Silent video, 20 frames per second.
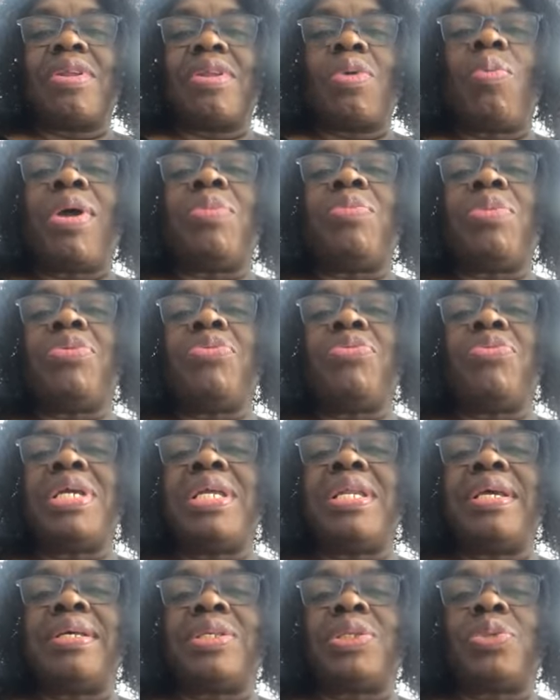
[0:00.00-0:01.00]
When we
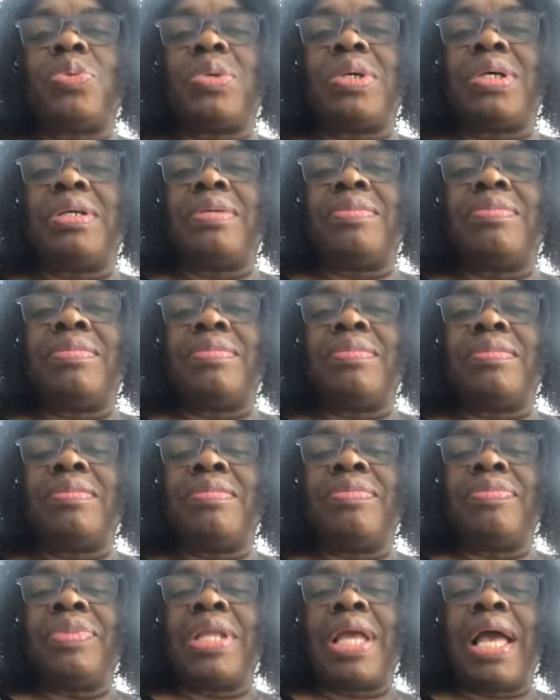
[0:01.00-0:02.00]
read his word.
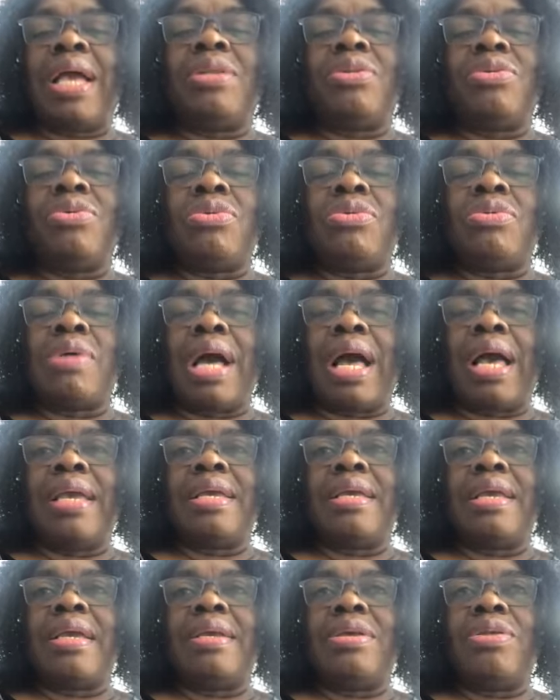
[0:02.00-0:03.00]
I know
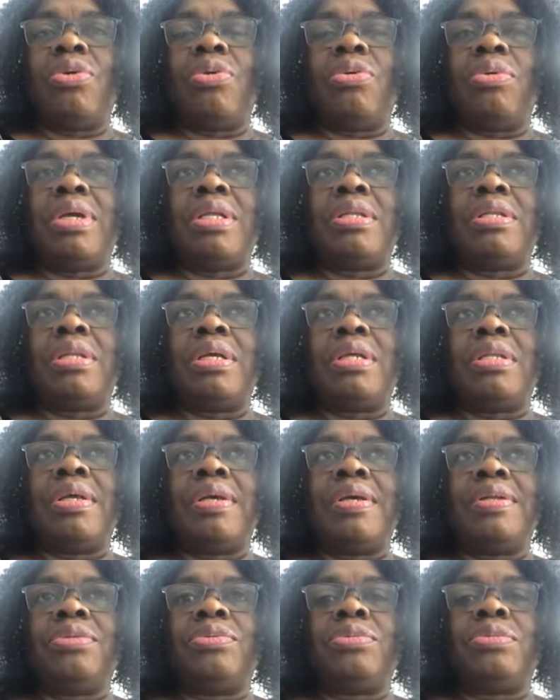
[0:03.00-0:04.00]

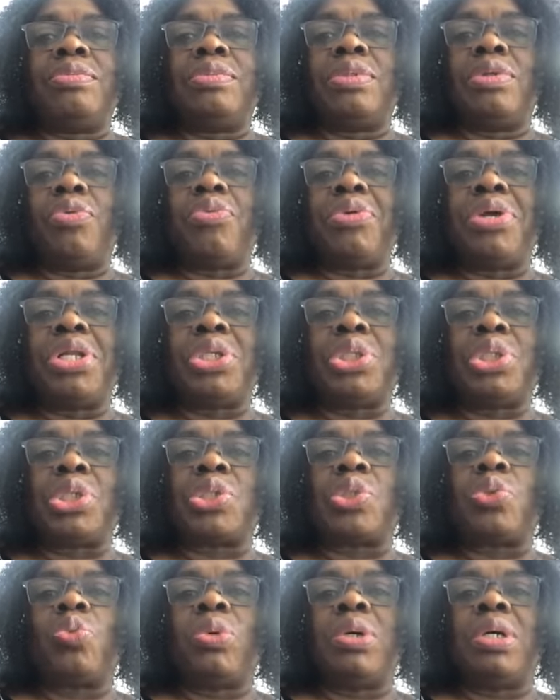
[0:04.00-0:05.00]
in the
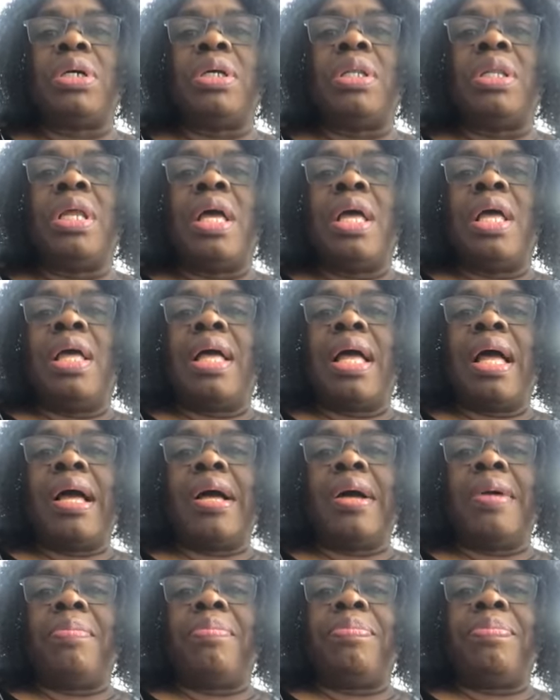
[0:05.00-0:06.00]
religious world,
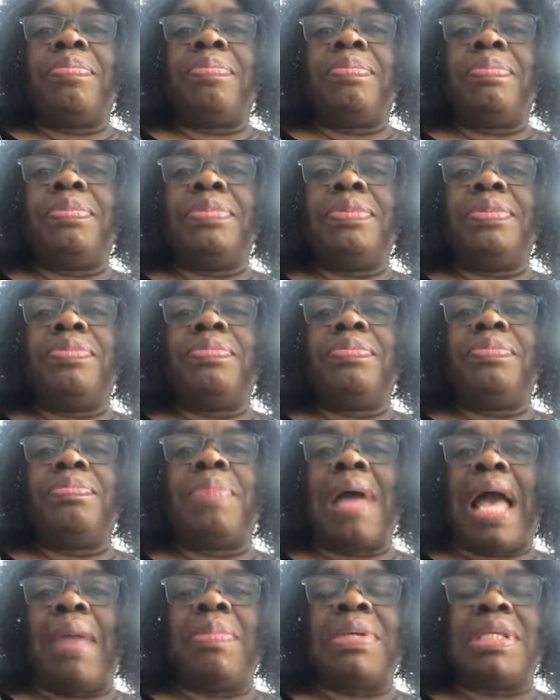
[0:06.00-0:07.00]

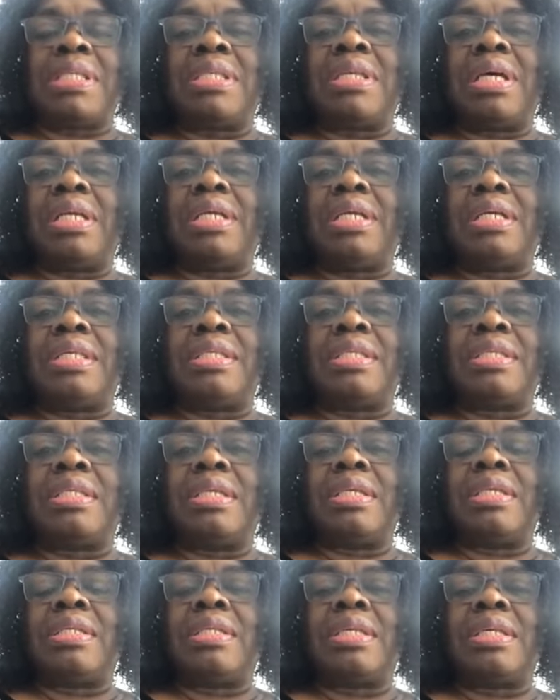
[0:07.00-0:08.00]
Bible studies
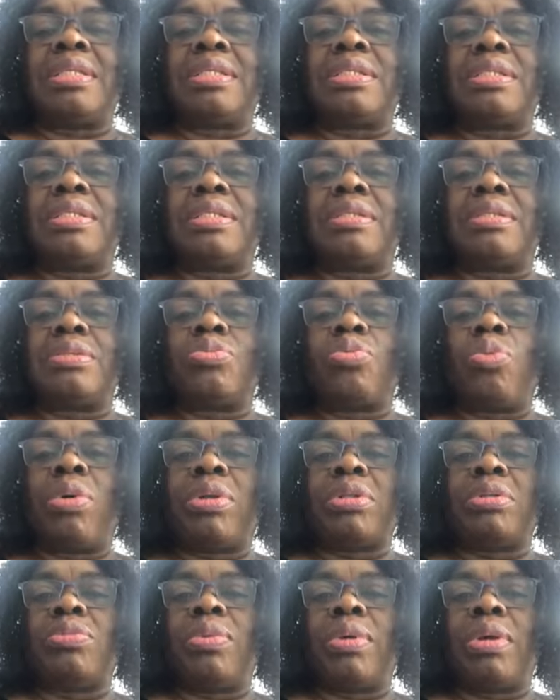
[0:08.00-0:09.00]
is
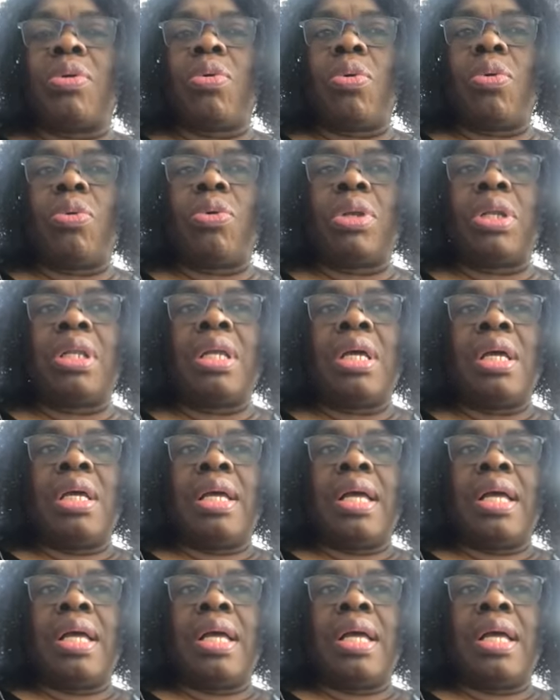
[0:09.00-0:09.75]
what we call,